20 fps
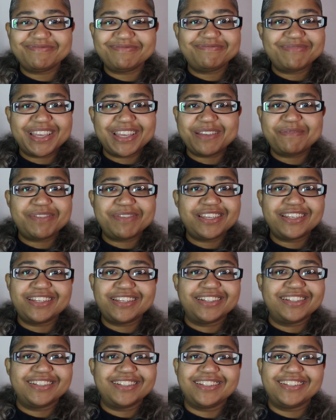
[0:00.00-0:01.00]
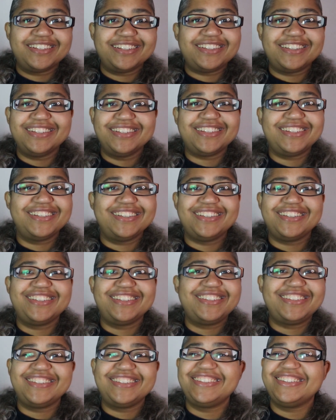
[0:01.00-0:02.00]
Maybe.
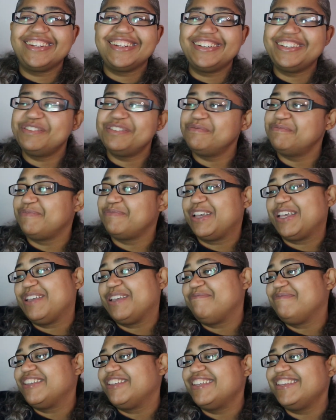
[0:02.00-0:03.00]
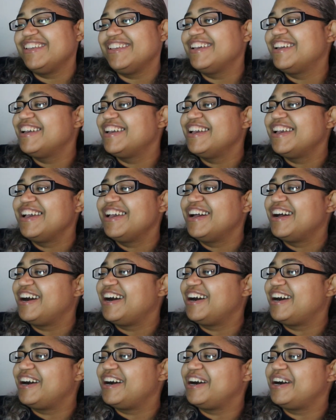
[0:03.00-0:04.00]
You know, maybe.
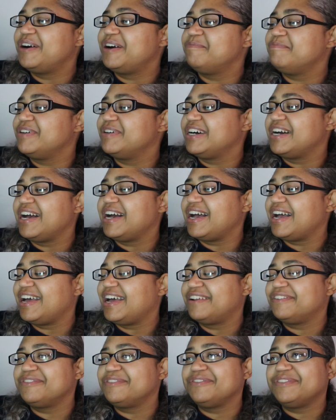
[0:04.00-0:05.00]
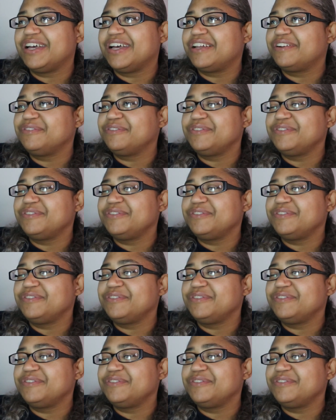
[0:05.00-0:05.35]
But I don't